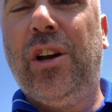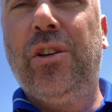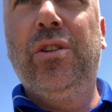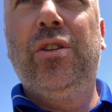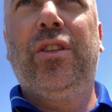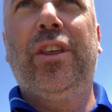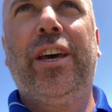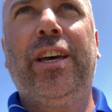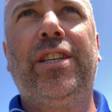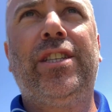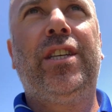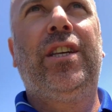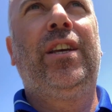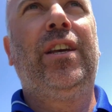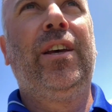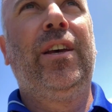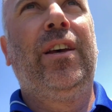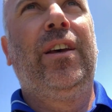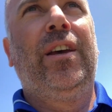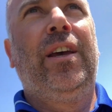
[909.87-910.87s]
you this.
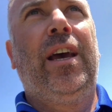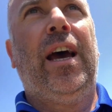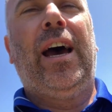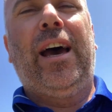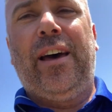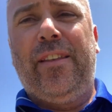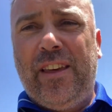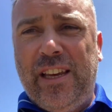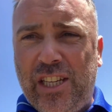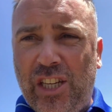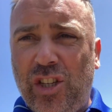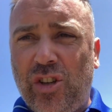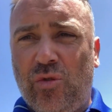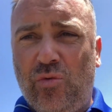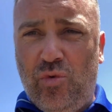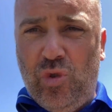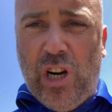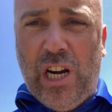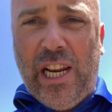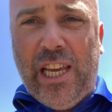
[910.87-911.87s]
This is a
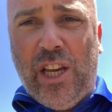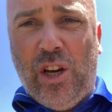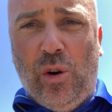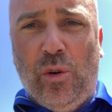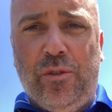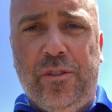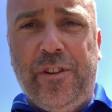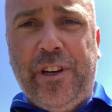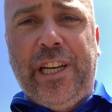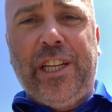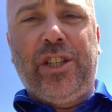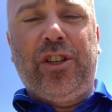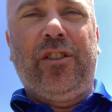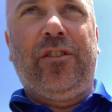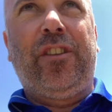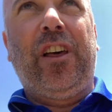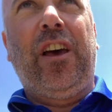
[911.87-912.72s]
really cool feature. If